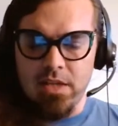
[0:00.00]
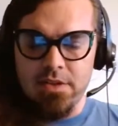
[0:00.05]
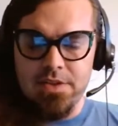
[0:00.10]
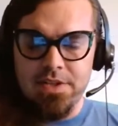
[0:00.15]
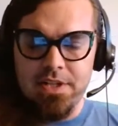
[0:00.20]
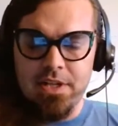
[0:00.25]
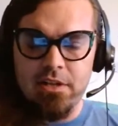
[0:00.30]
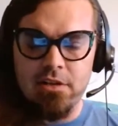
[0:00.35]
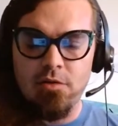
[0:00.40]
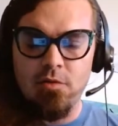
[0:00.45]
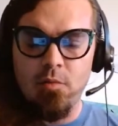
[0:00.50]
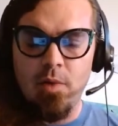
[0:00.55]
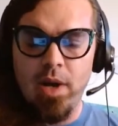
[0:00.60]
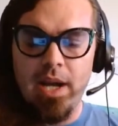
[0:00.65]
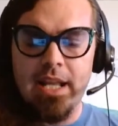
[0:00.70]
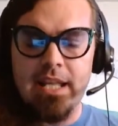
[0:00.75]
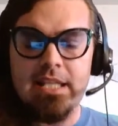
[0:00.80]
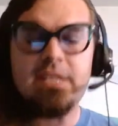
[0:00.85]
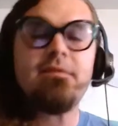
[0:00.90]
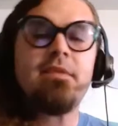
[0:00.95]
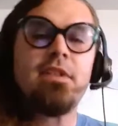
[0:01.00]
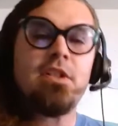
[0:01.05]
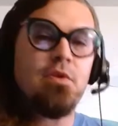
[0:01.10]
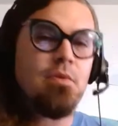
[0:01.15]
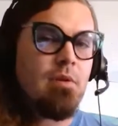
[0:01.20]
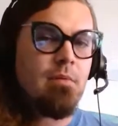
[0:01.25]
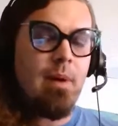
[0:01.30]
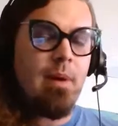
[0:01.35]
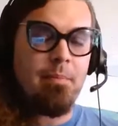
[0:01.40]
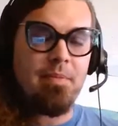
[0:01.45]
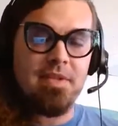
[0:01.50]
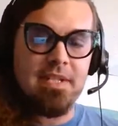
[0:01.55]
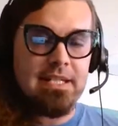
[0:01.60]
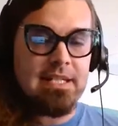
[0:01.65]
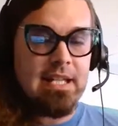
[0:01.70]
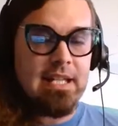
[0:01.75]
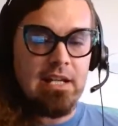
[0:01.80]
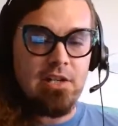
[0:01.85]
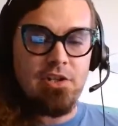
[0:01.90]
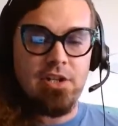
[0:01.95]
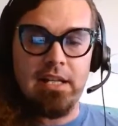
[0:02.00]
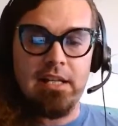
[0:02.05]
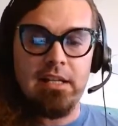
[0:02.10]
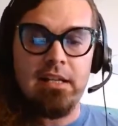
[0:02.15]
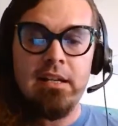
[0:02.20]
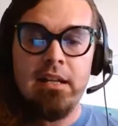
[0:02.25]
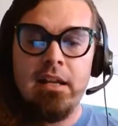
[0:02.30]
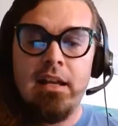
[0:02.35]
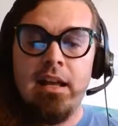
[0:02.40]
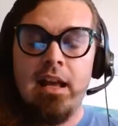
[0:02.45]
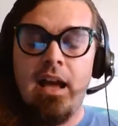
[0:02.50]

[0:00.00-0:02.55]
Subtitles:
So what is visual representation?